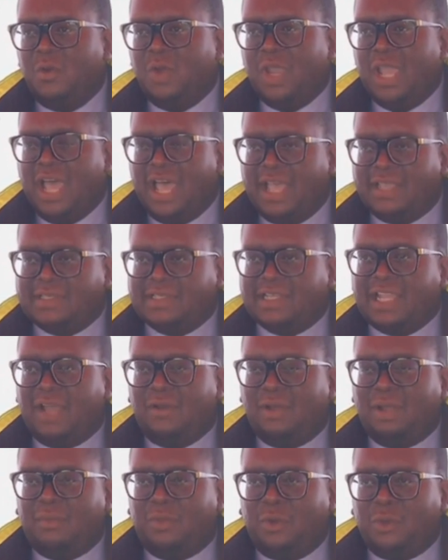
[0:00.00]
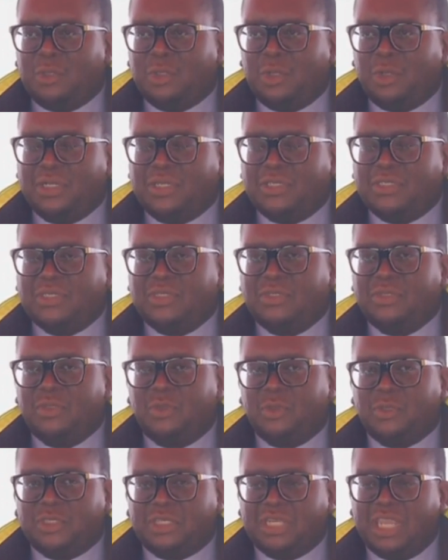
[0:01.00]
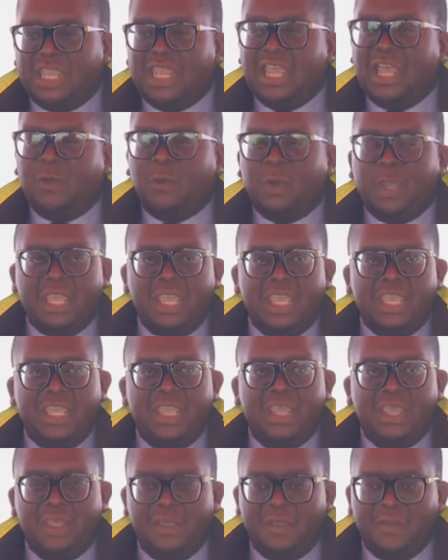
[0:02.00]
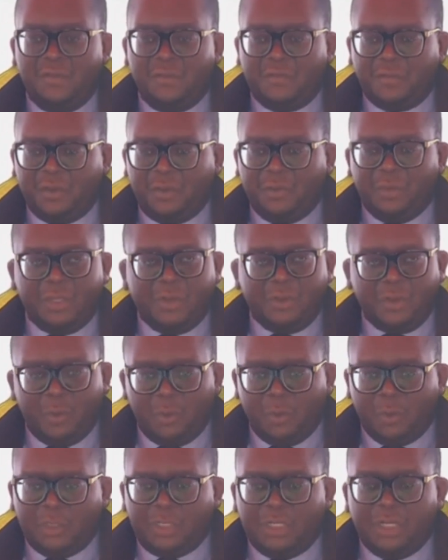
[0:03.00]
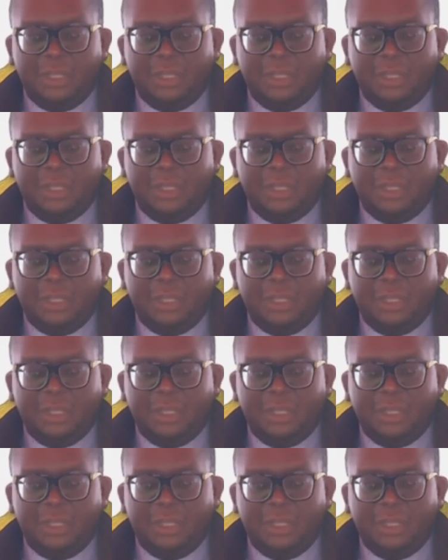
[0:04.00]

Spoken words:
we ask our motorists to stay away from the road.